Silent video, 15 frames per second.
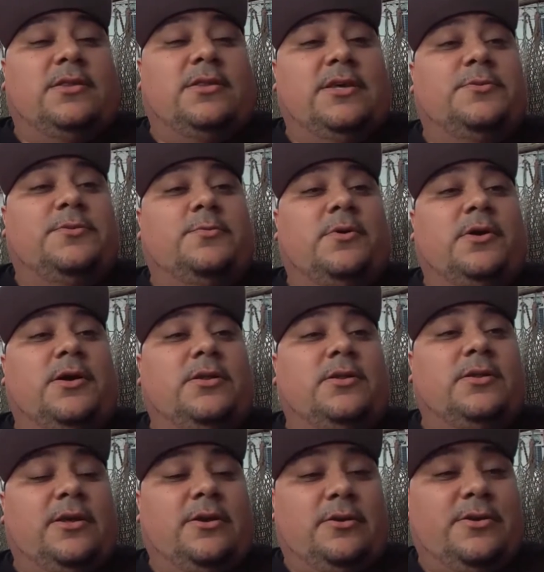this
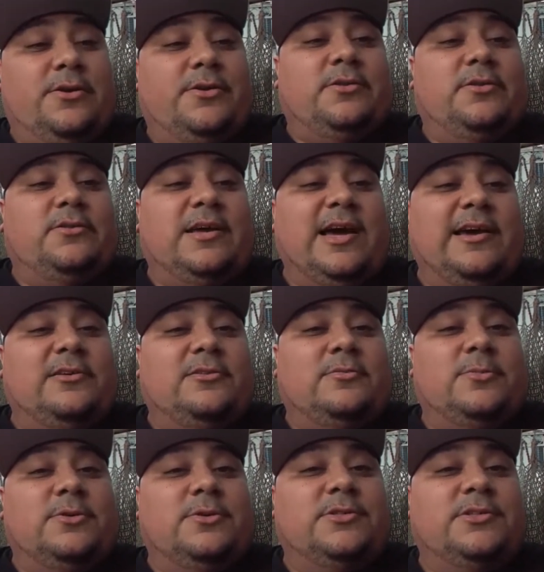one earned you the title,
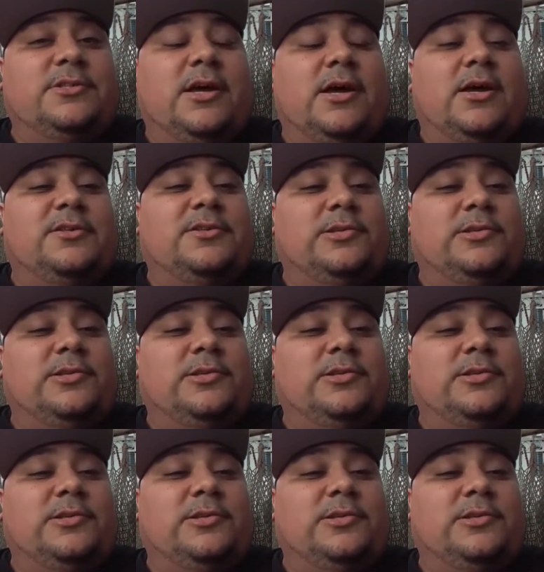Molza.